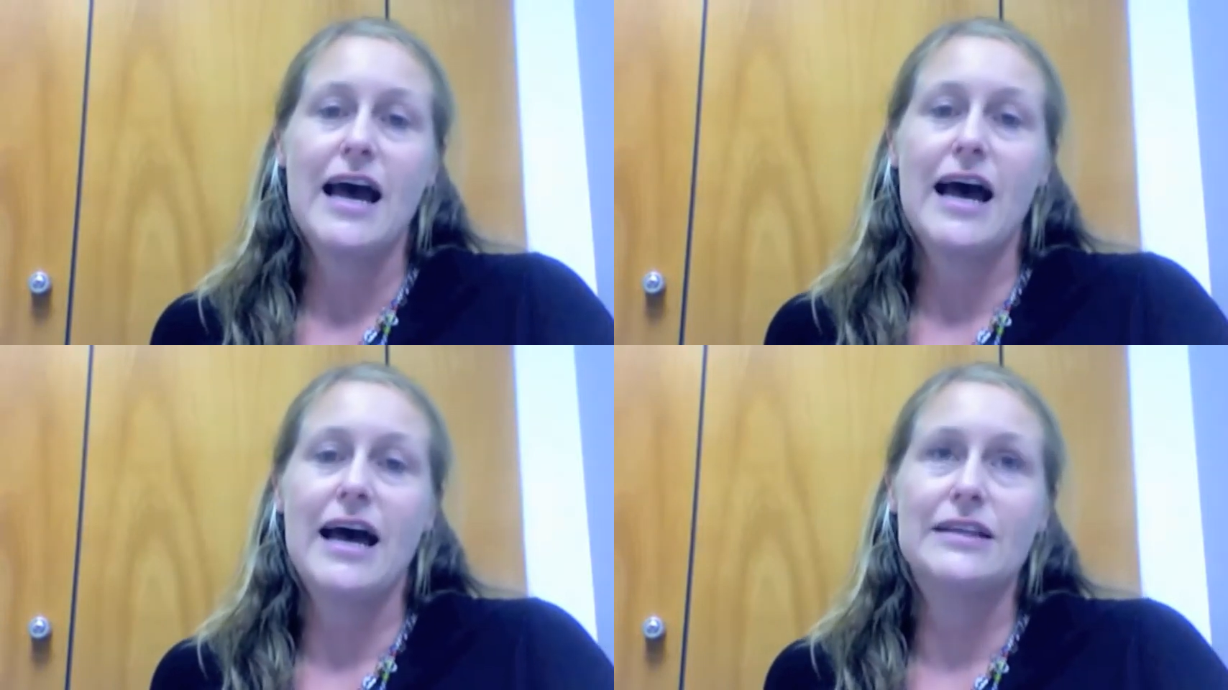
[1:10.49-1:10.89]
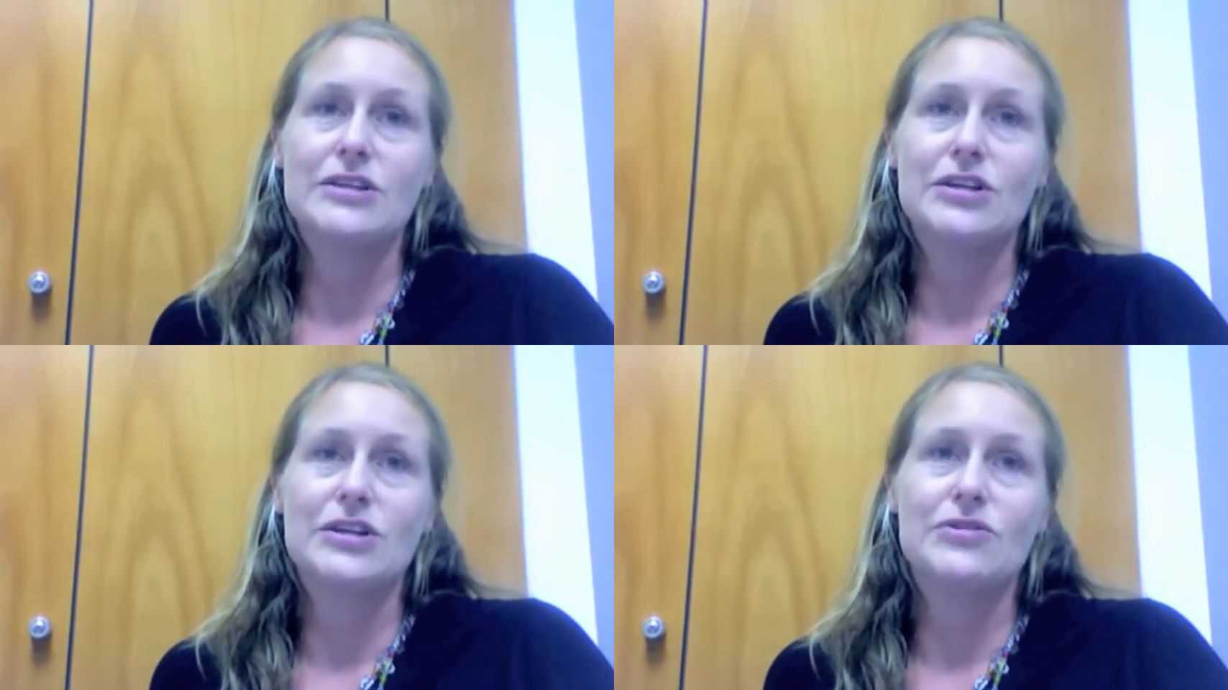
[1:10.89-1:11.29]

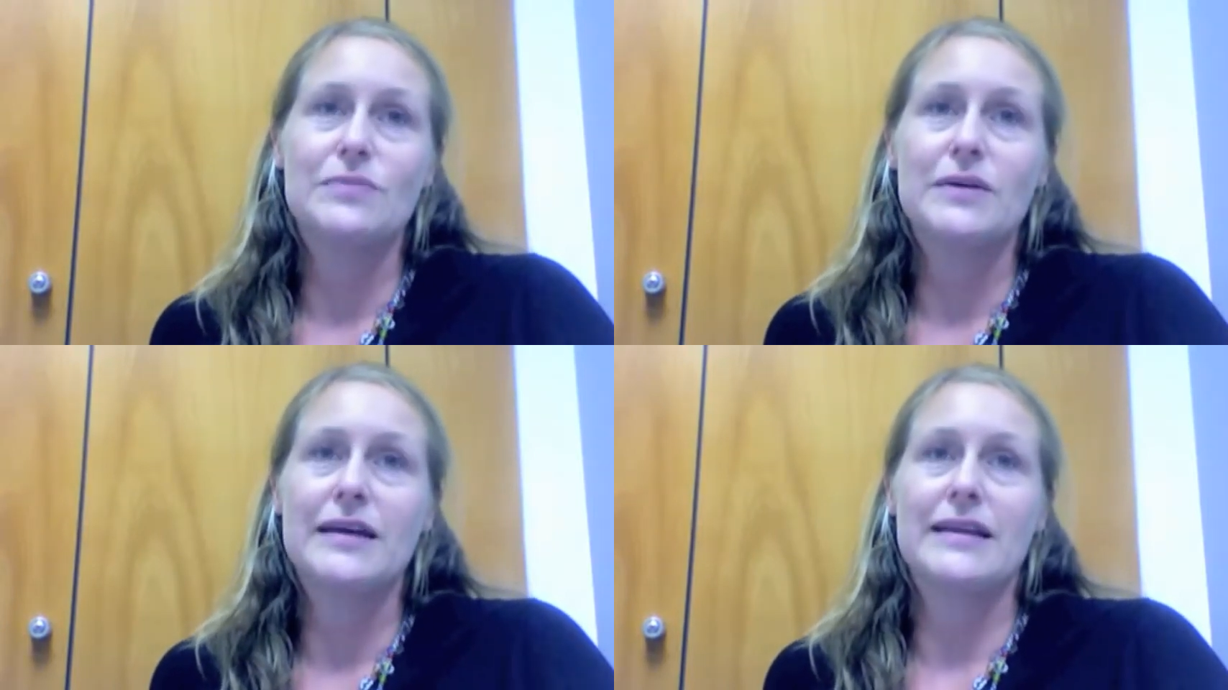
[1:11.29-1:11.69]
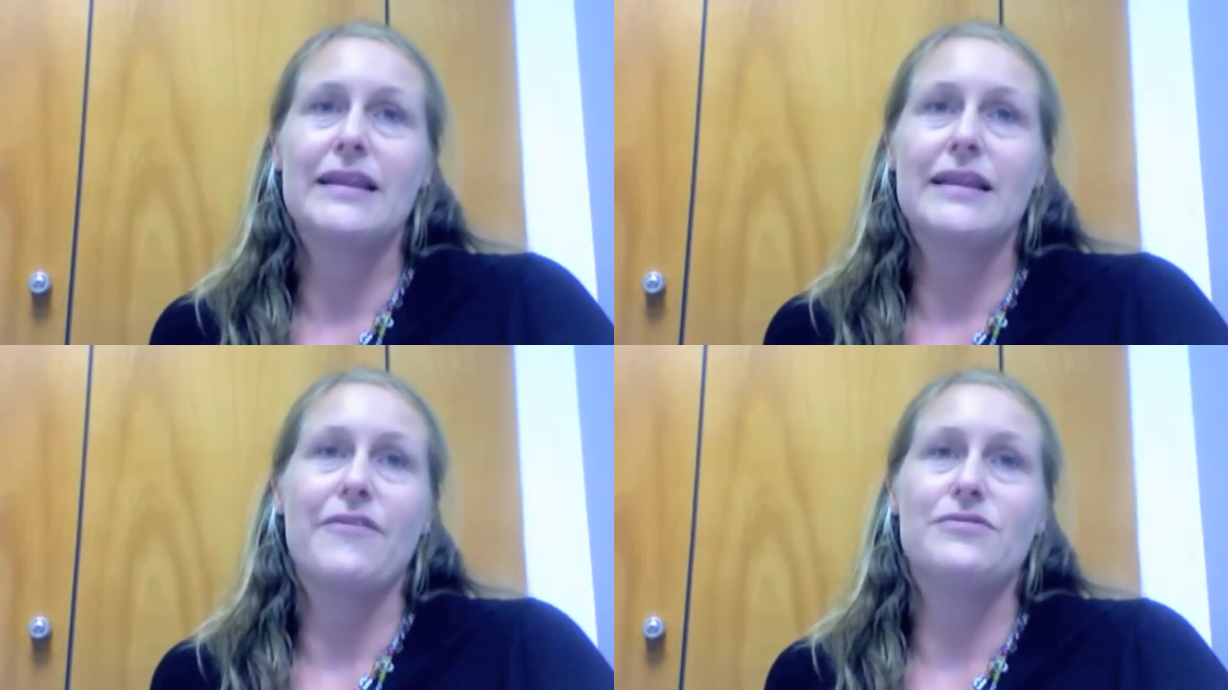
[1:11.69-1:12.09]
and you'll be
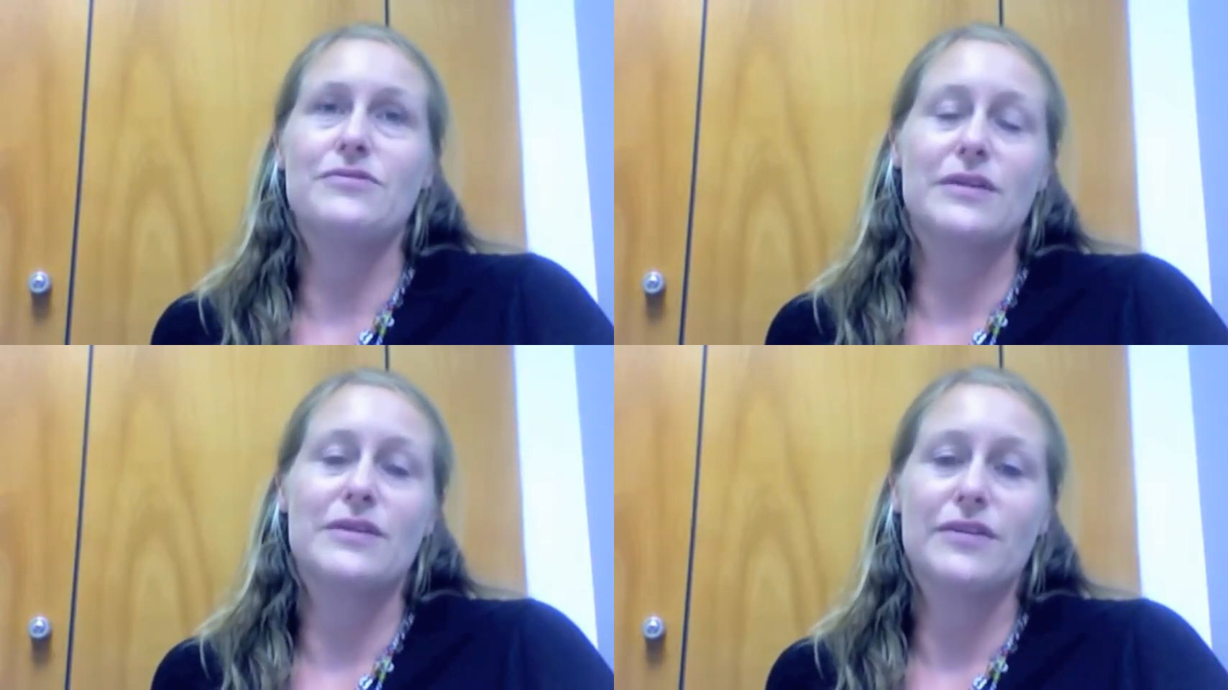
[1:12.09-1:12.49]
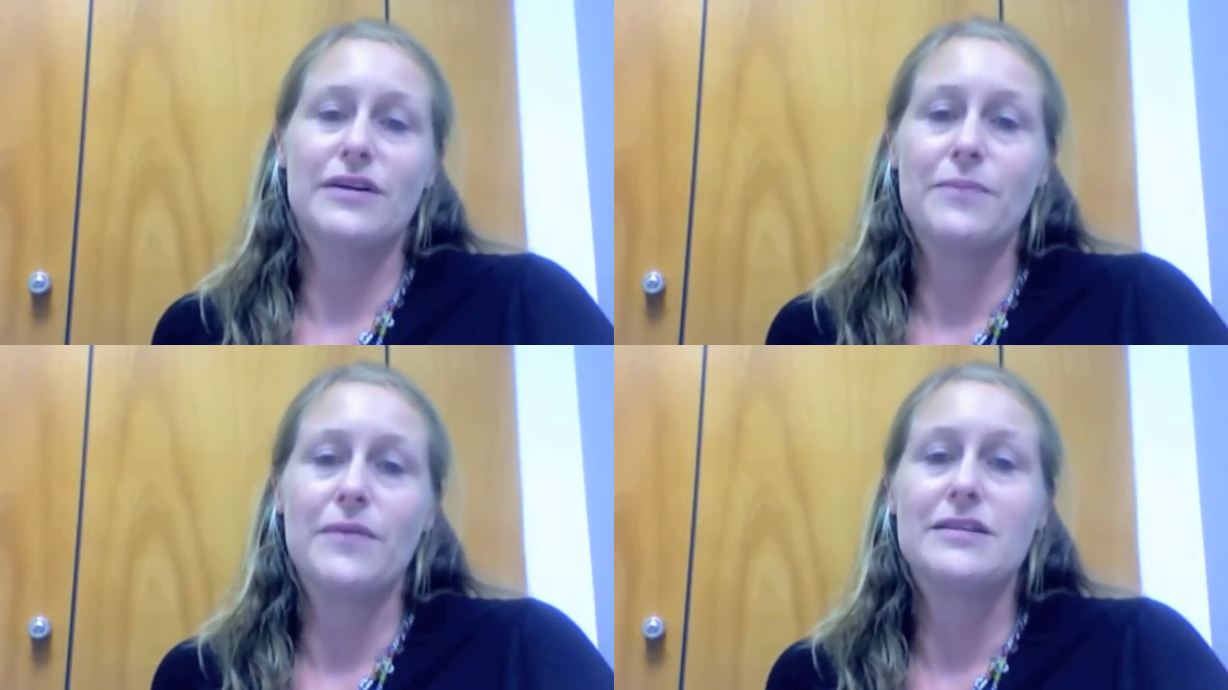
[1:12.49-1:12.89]
left with
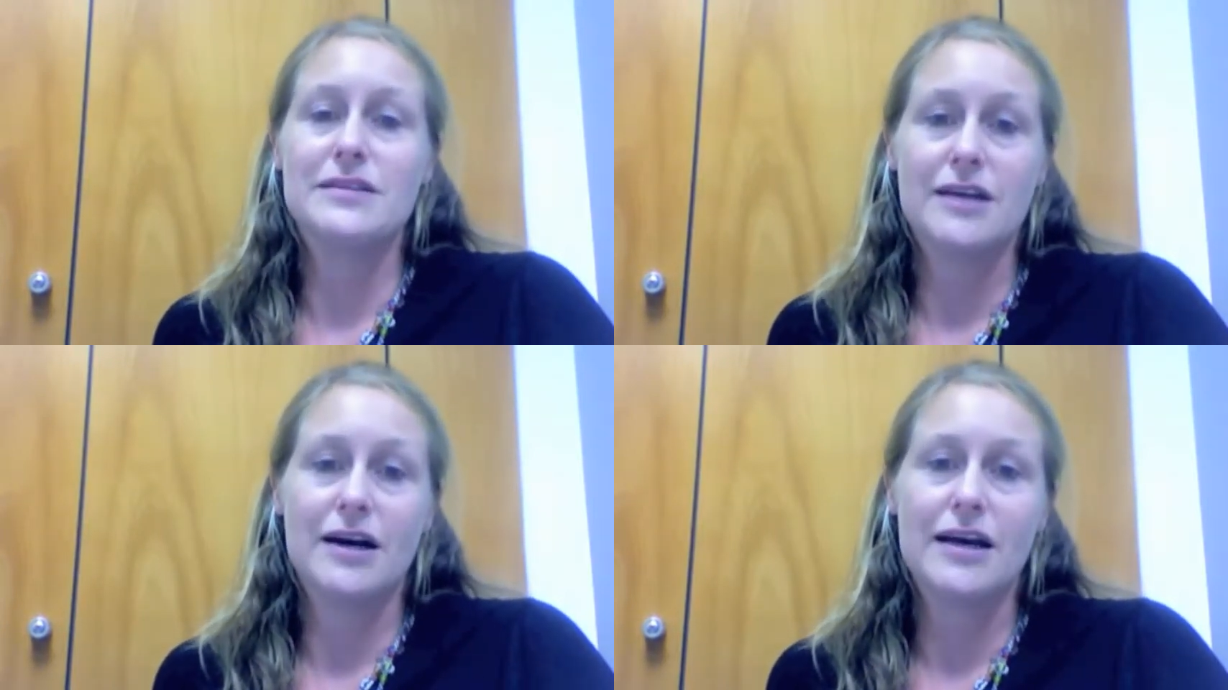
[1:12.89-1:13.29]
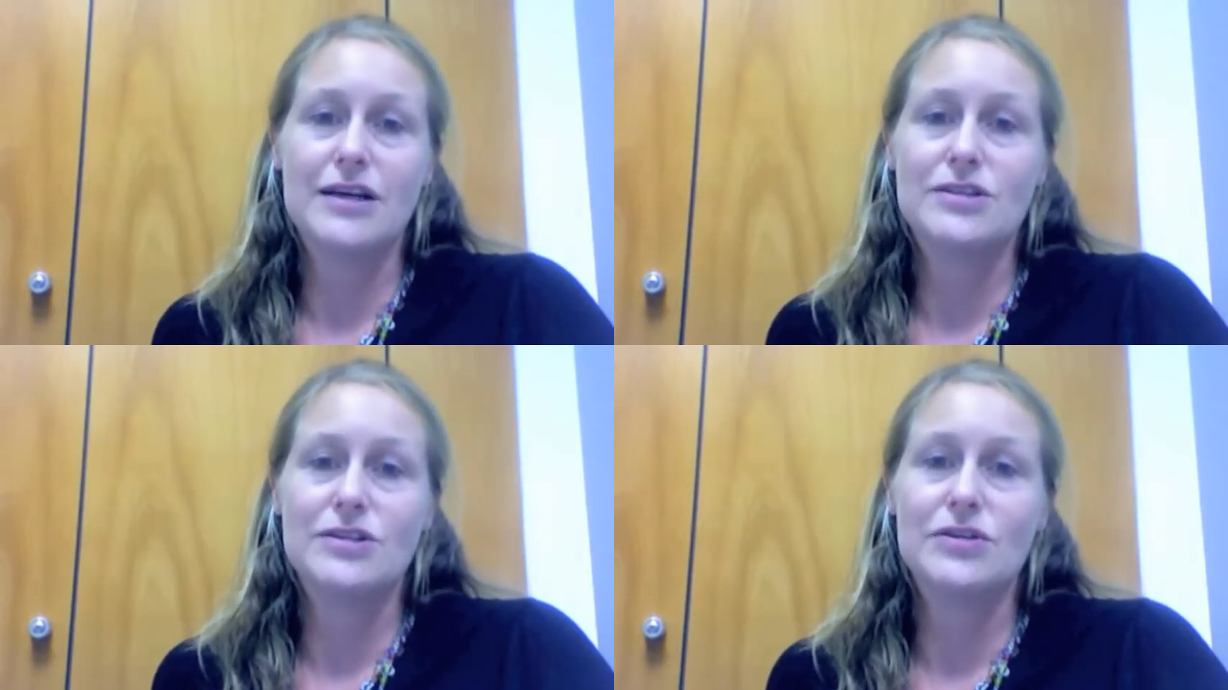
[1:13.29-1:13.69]
a
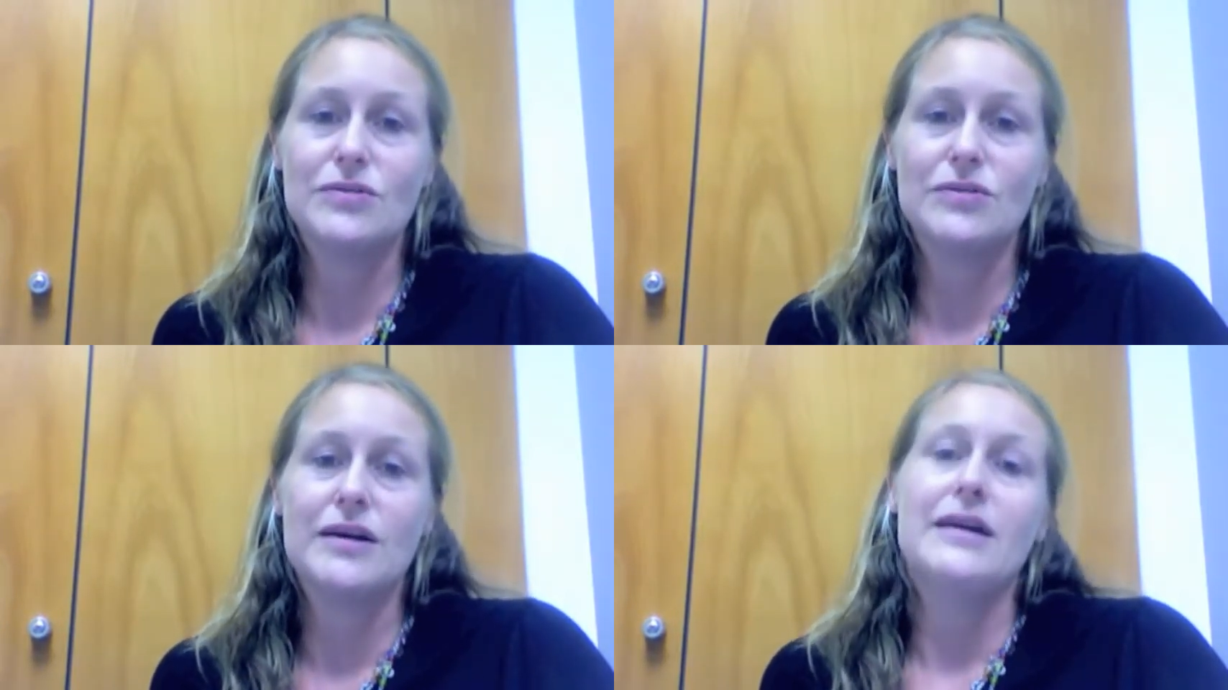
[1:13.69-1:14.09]
desire to